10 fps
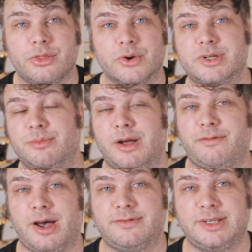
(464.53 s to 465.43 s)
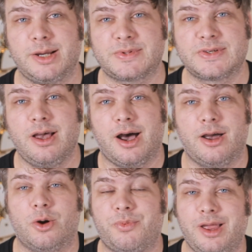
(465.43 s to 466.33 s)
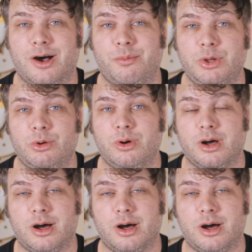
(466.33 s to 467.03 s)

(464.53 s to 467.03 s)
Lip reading: Those are my 5 tips. I hope they help you.